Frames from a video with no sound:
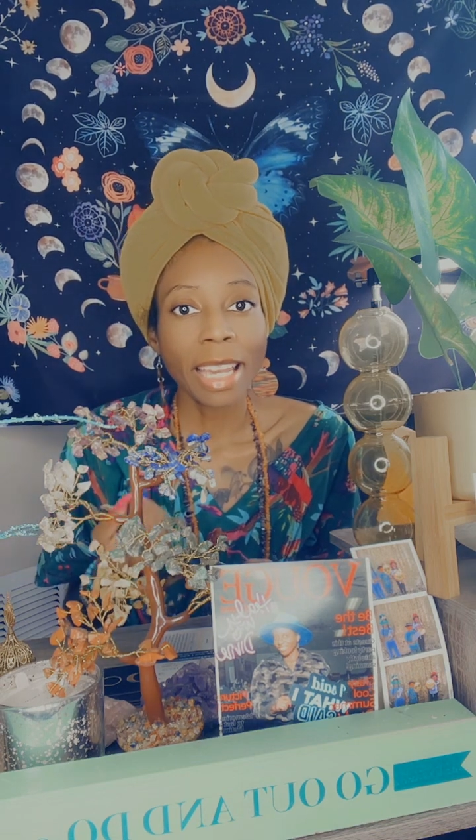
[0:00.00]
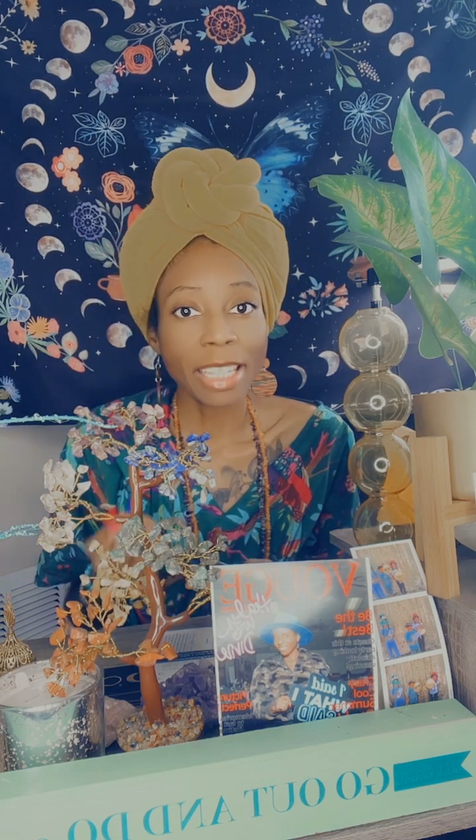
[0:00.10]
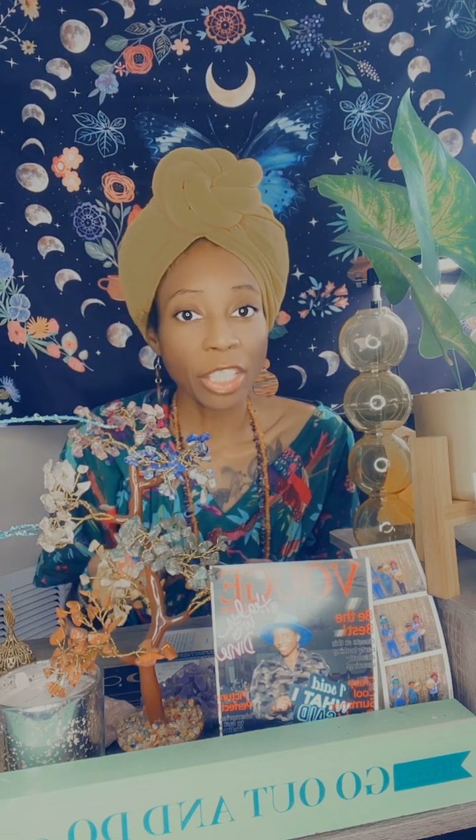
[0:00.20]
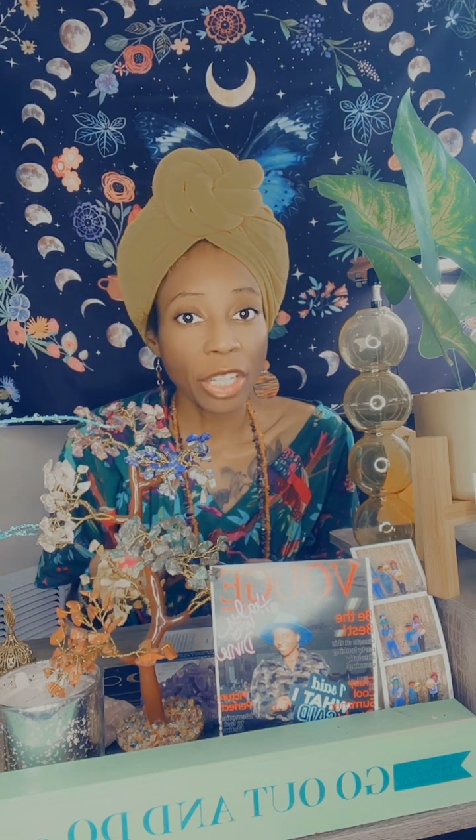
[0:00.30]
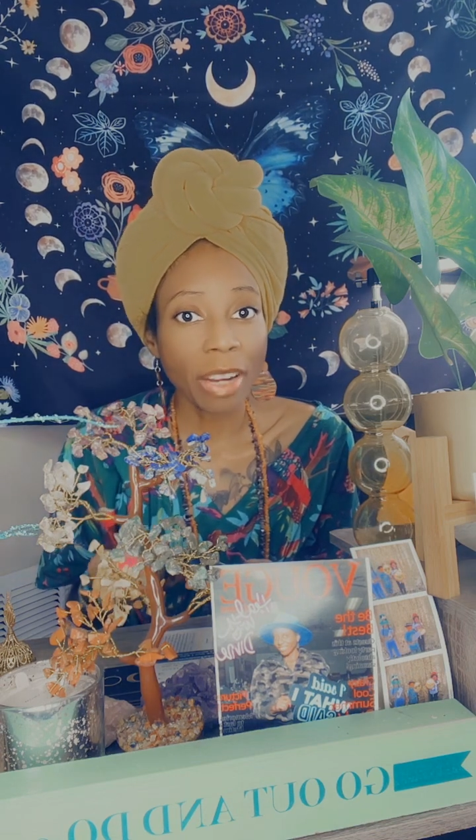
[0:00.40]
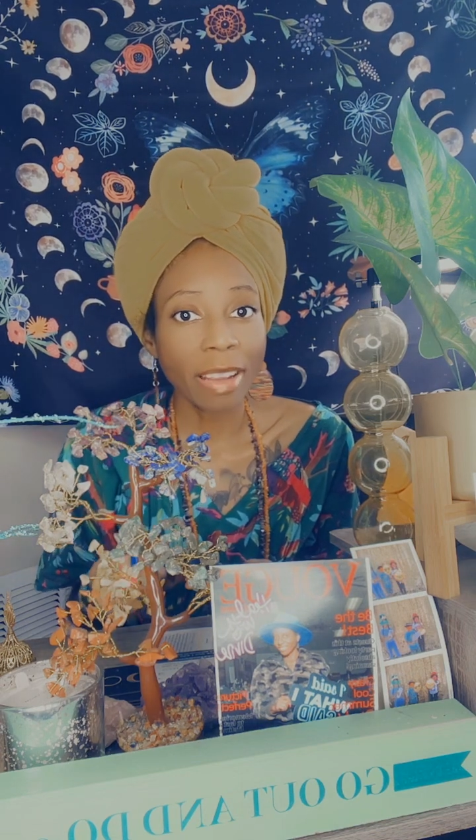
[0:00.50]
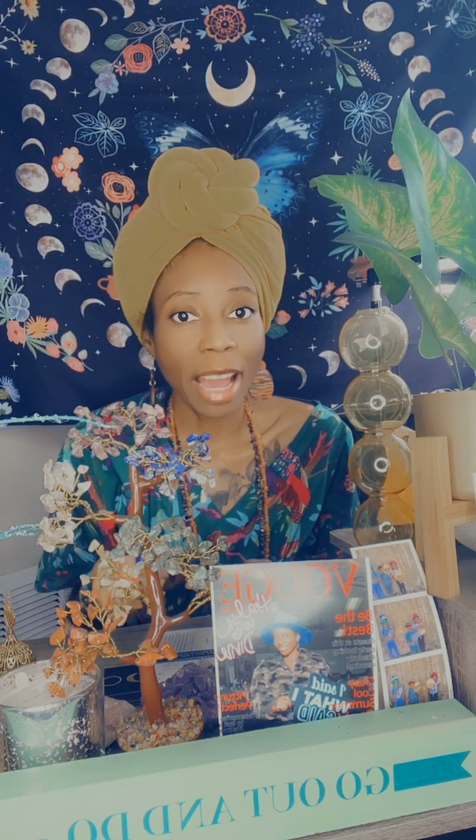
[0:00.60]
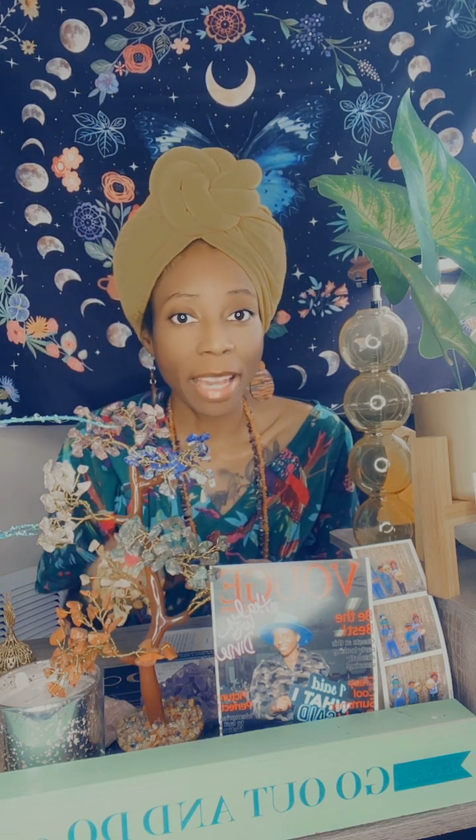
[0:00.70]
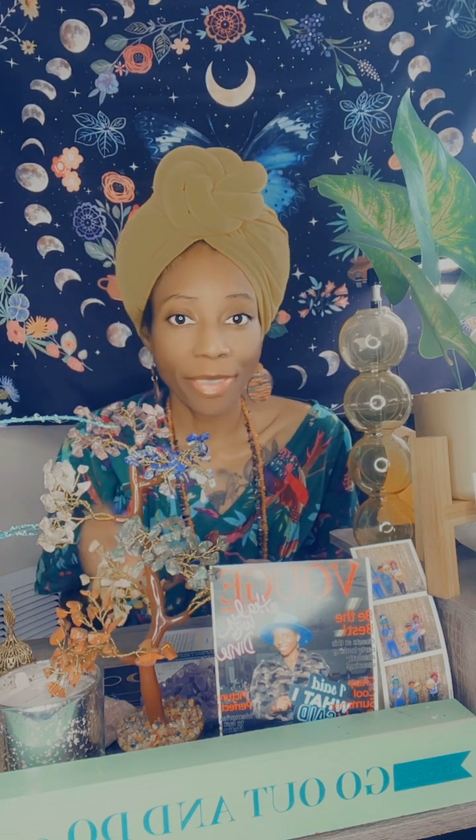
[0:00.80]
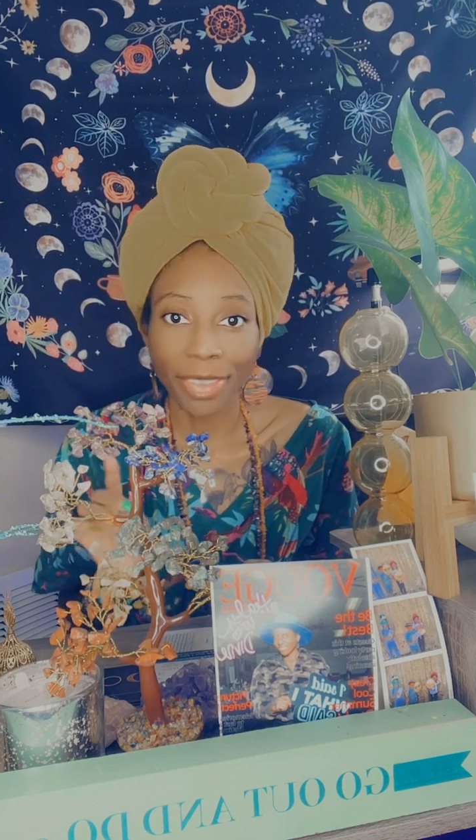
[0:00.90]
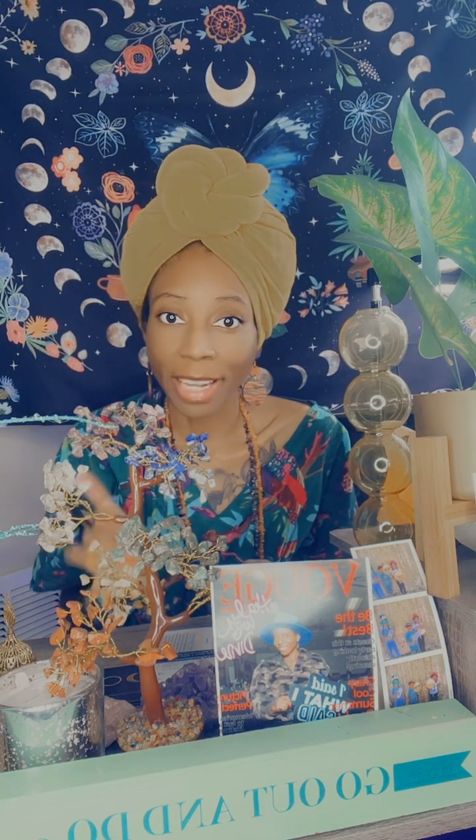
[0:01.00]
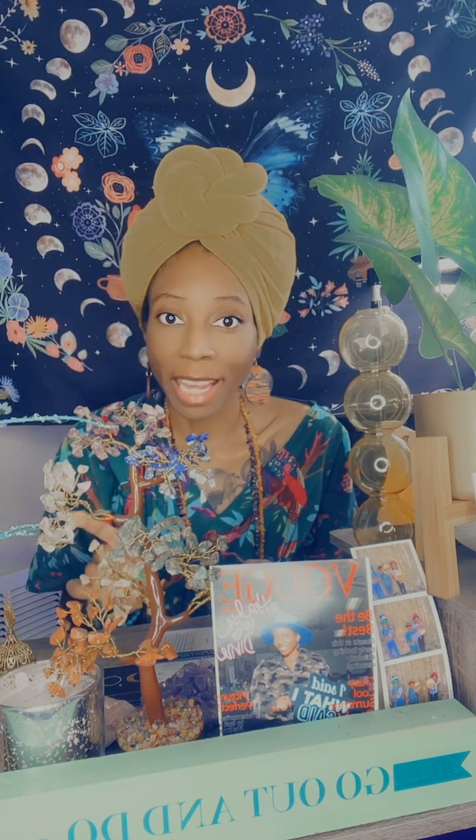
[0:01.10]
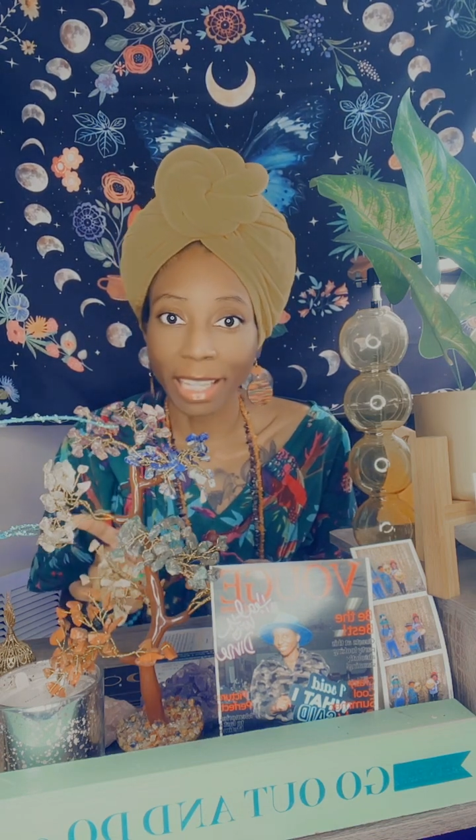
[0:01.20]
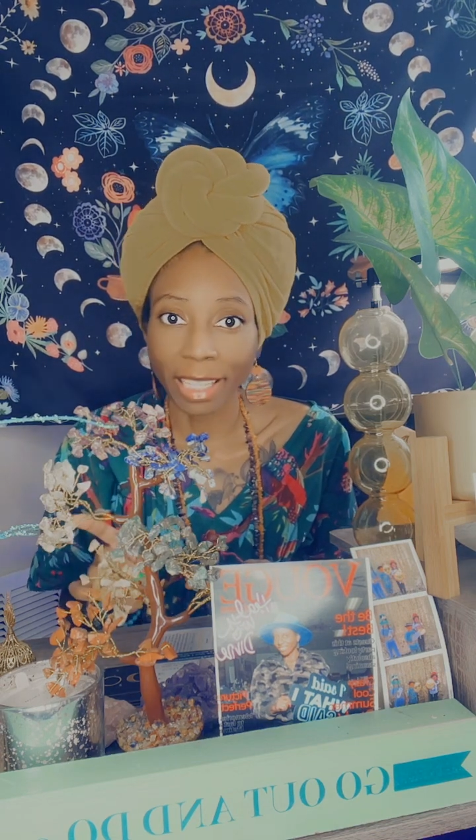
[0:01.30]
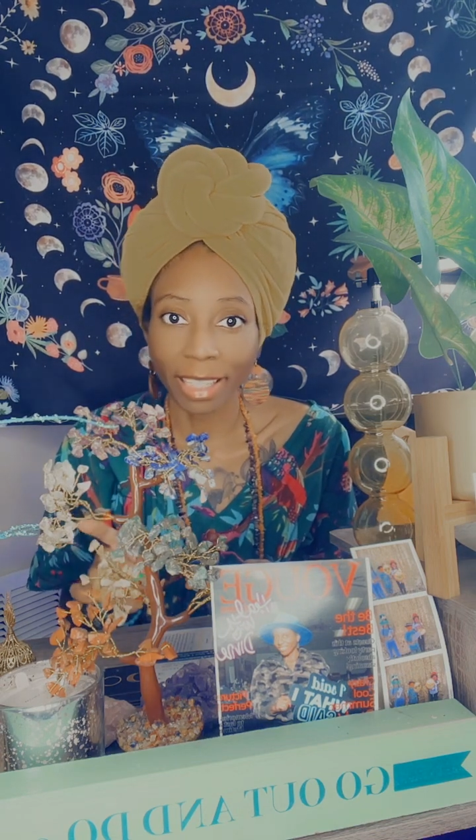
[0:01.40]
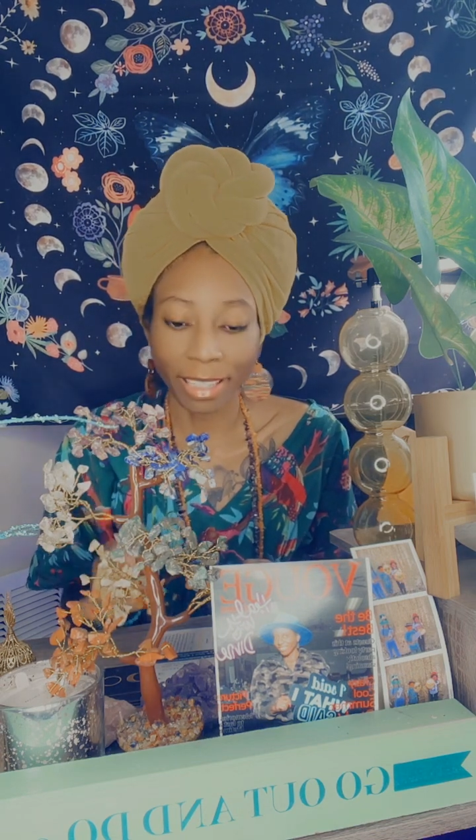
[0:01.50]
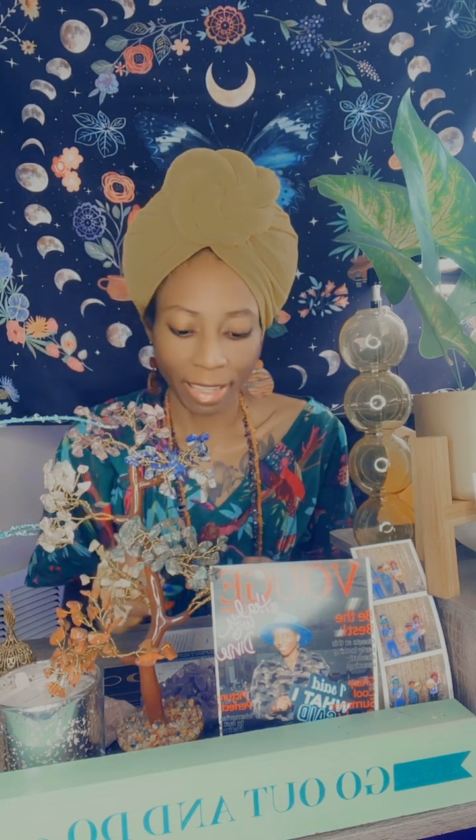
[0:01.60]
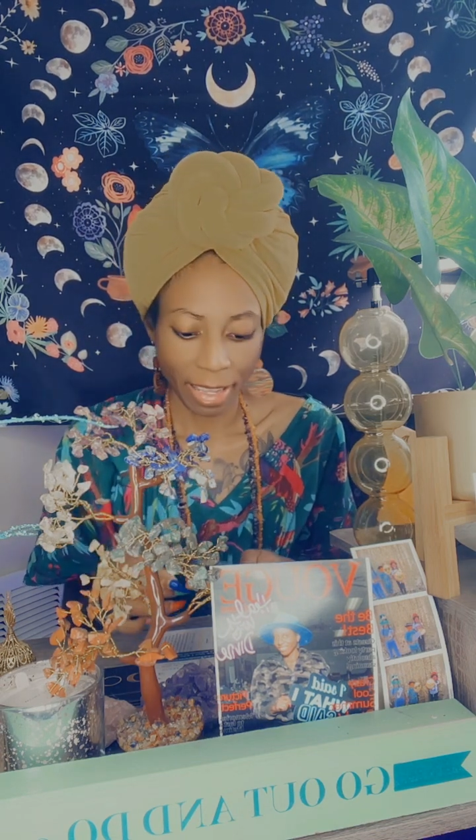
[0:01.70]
into your life daily.